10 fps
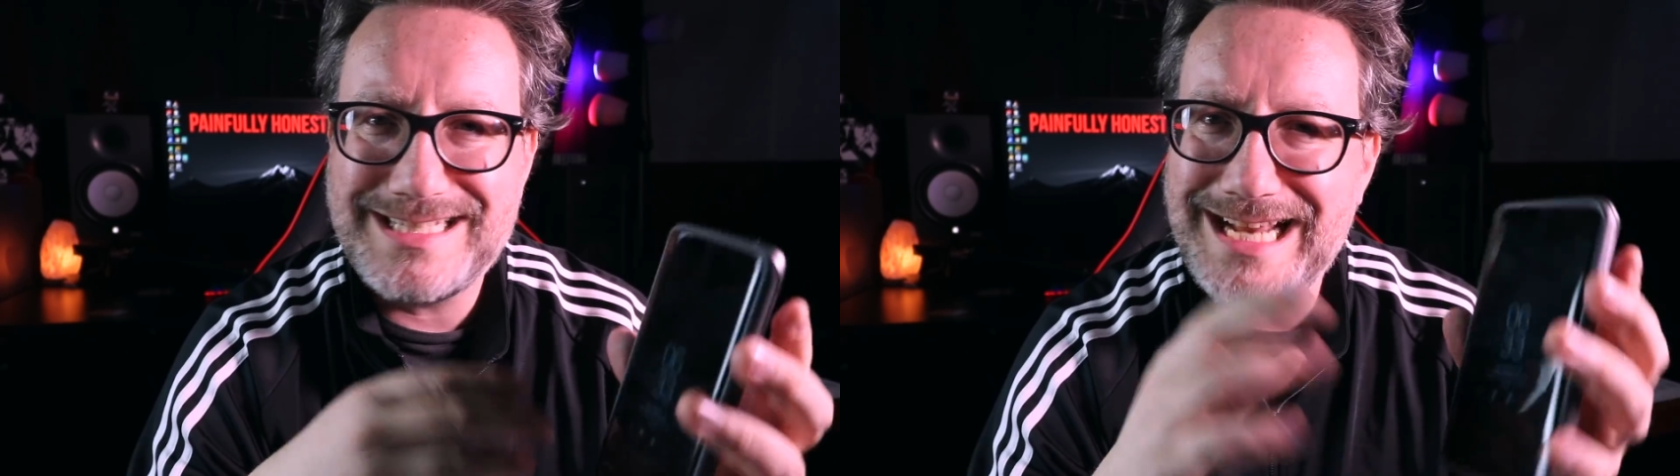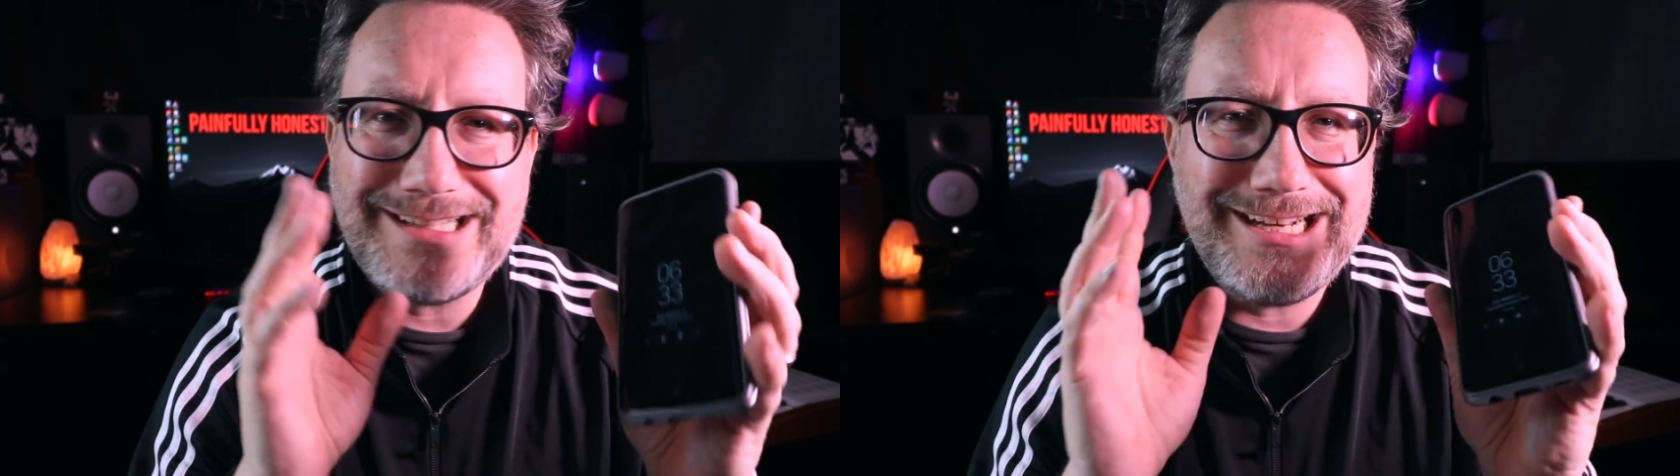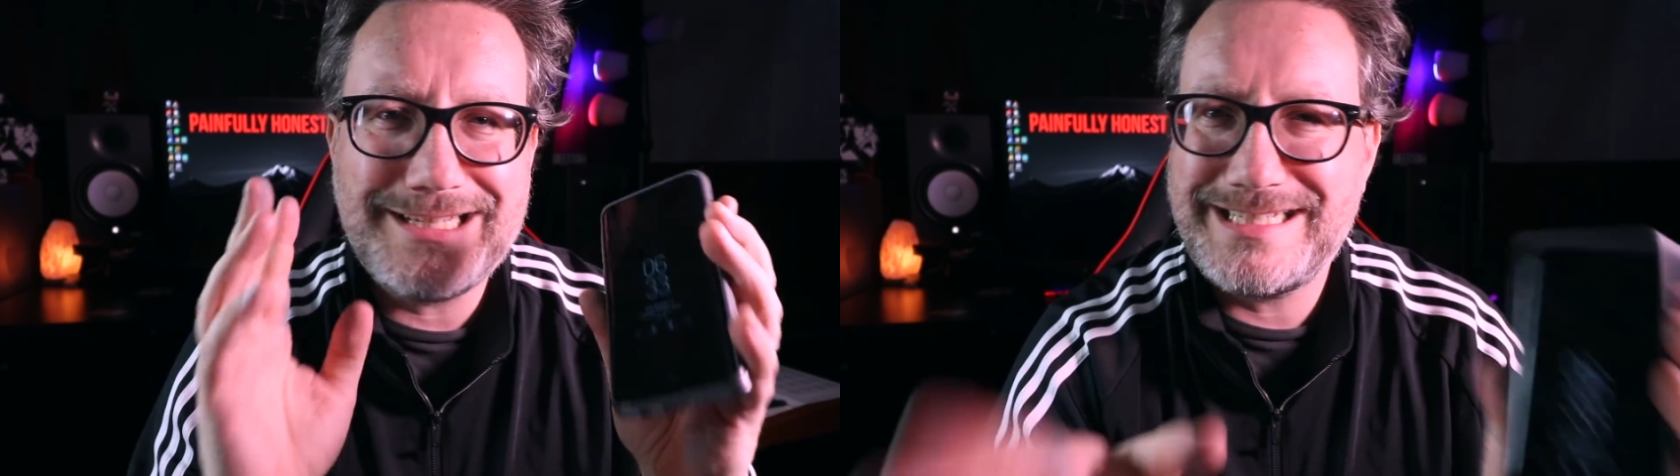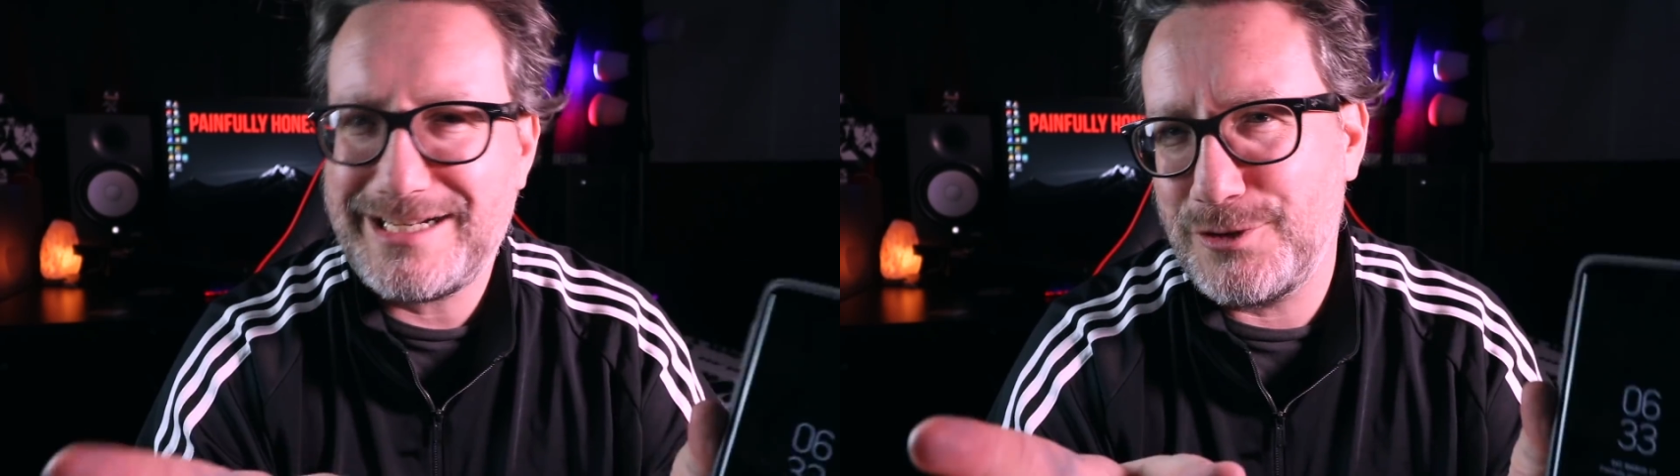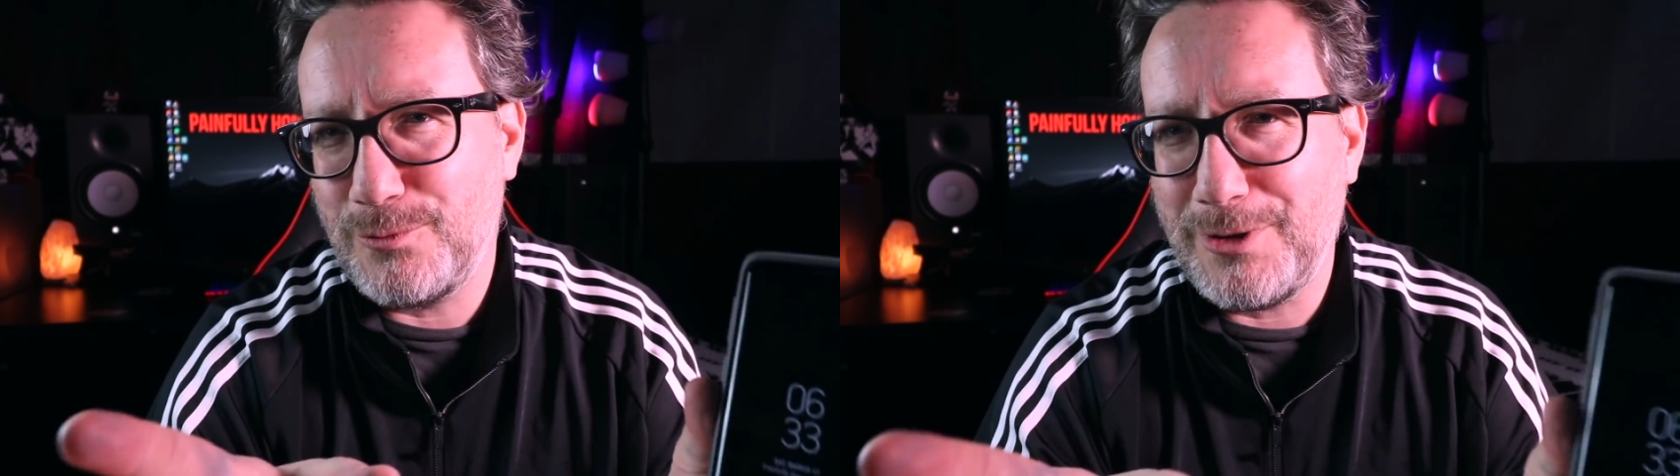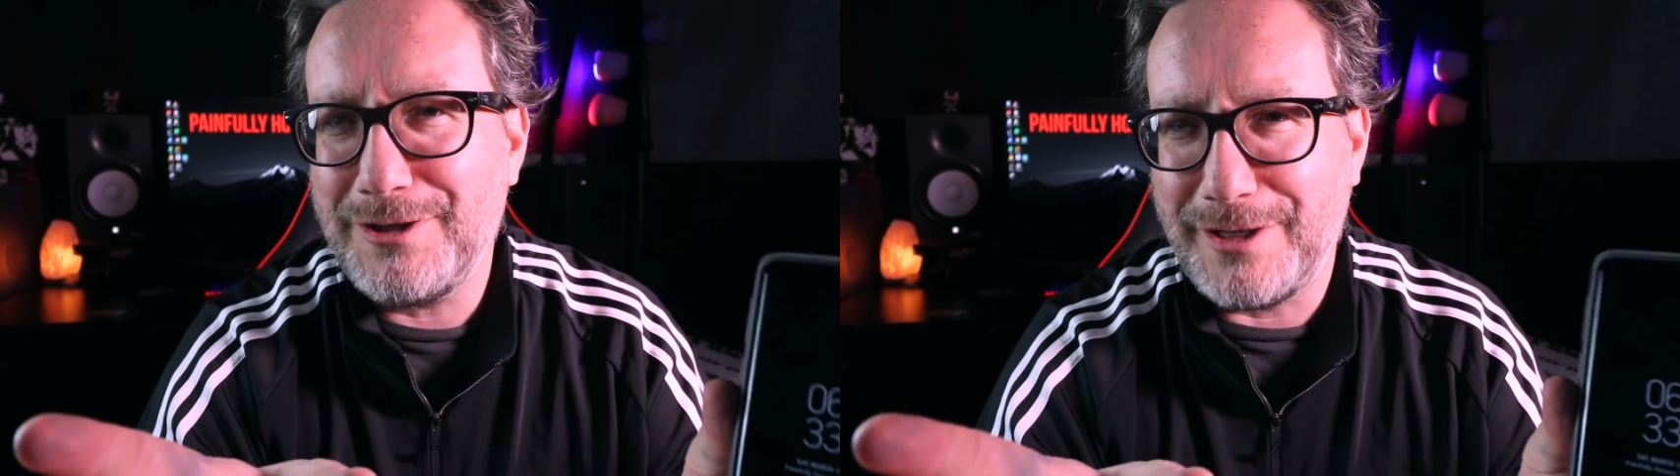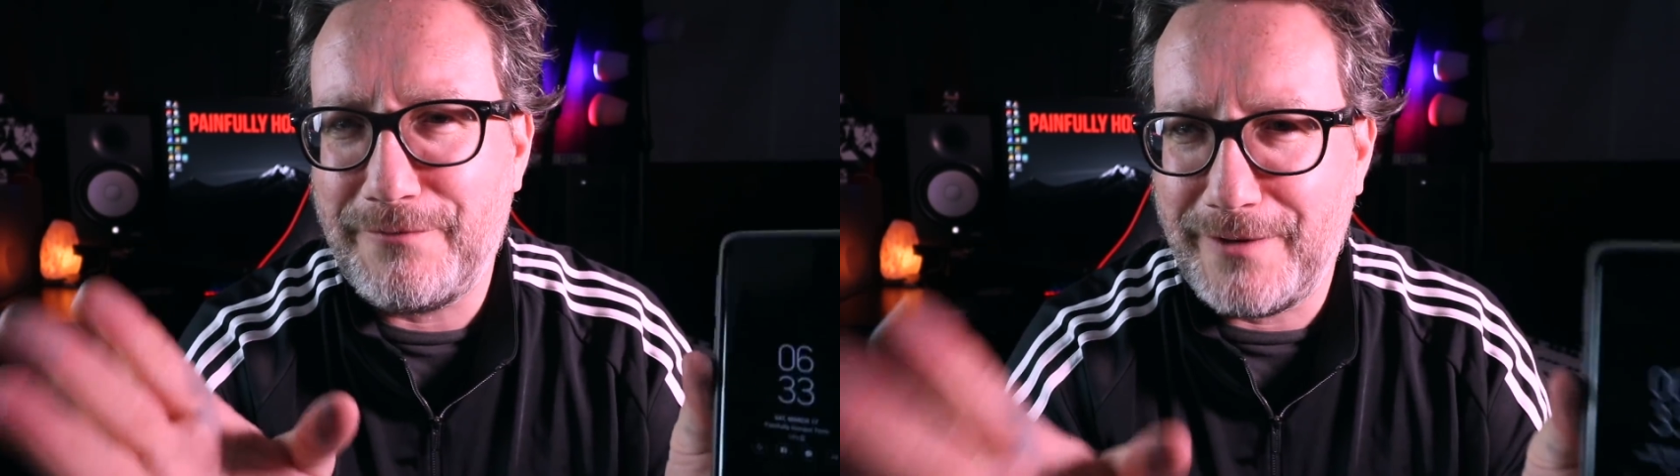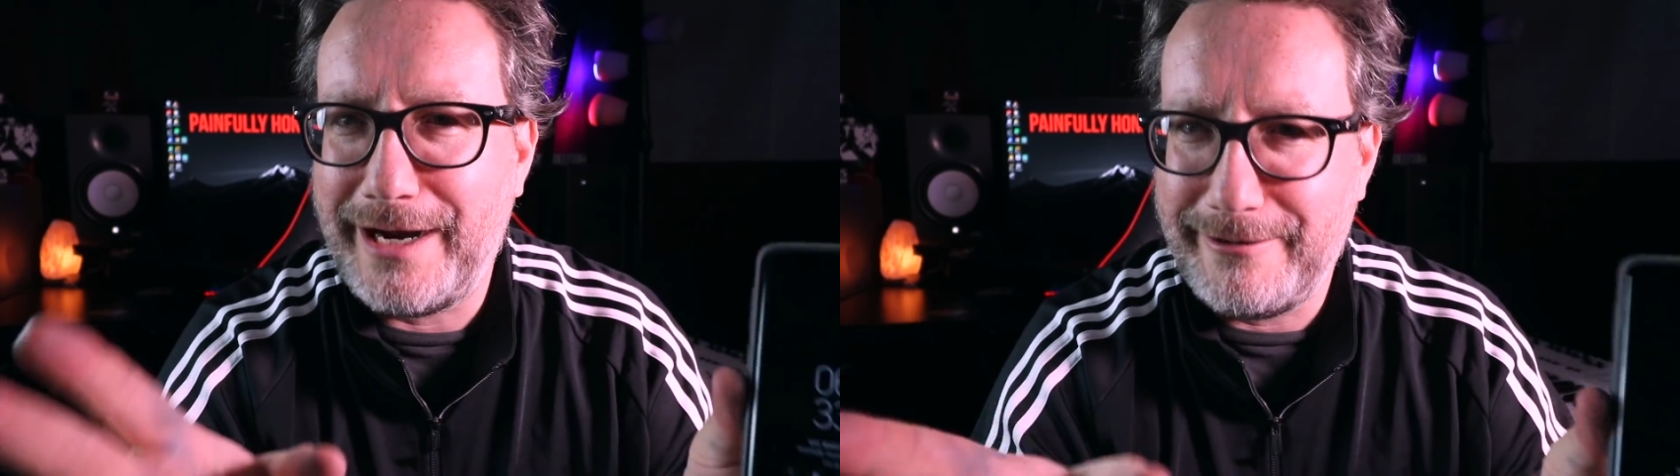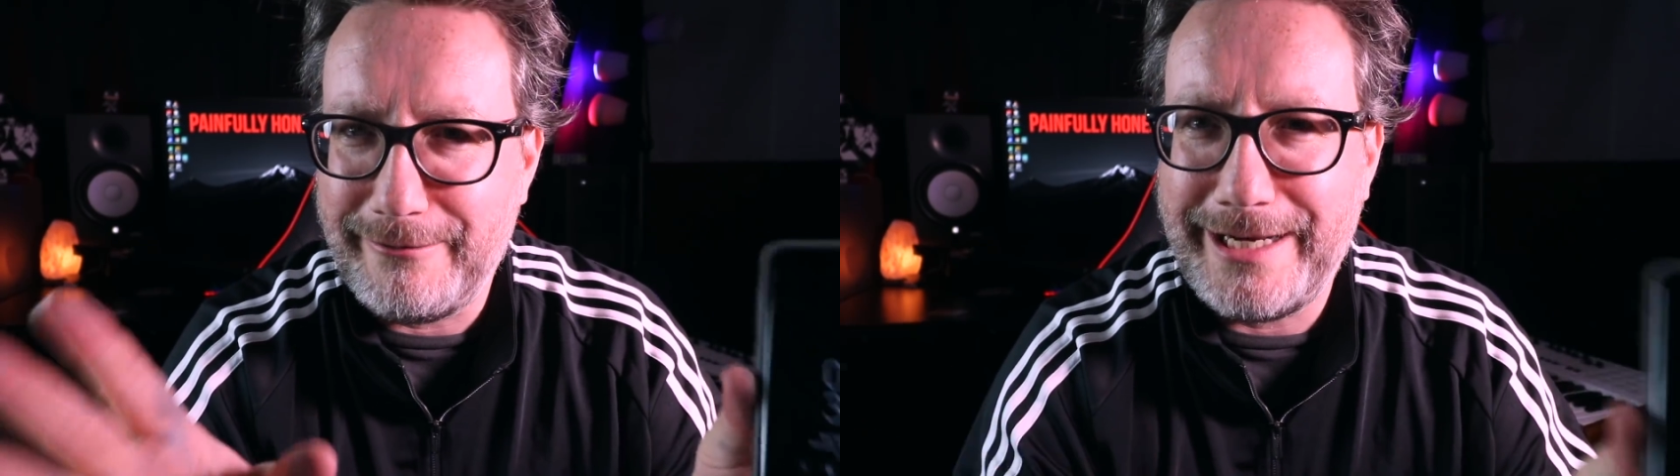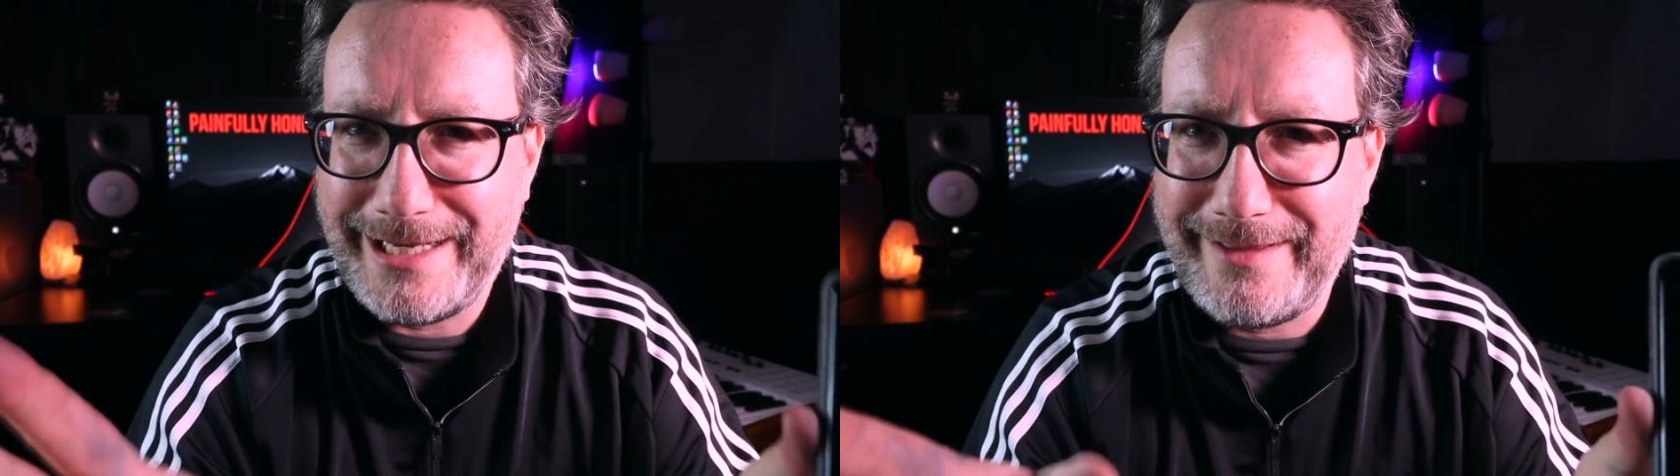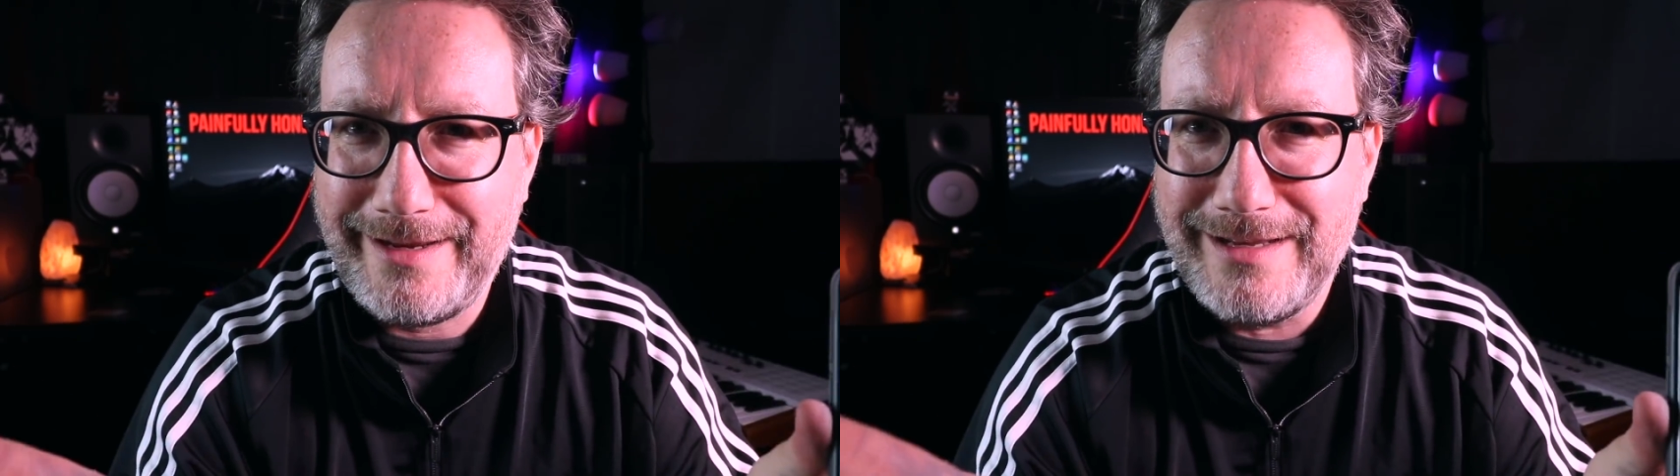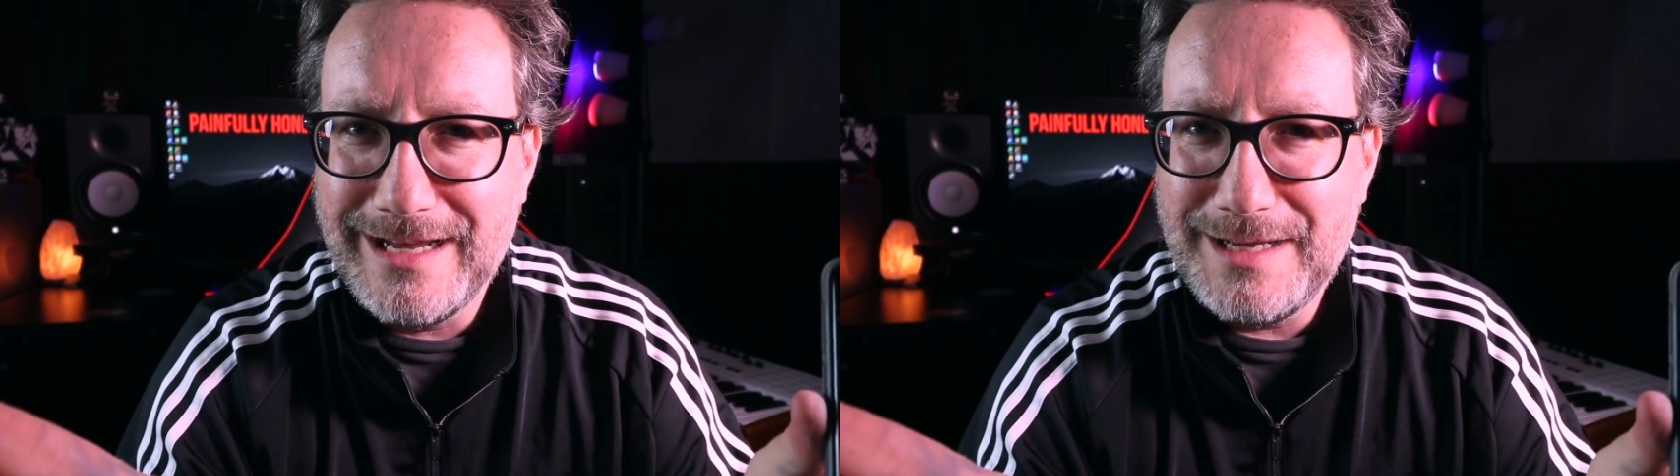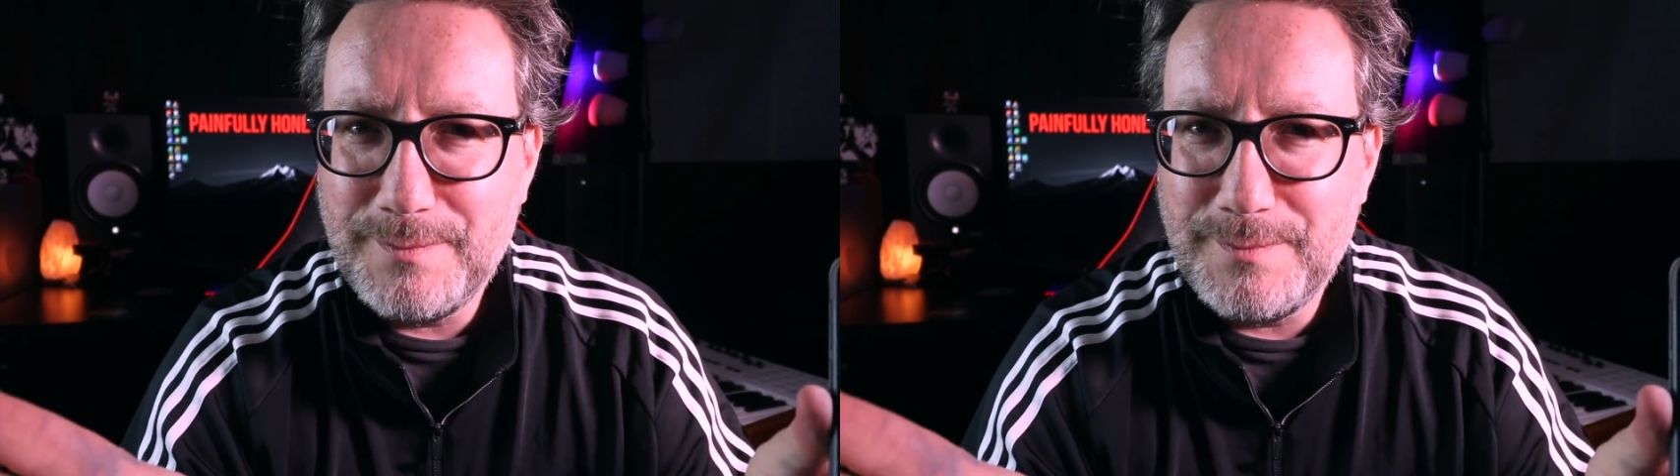It's not going to set your world on fire or anything,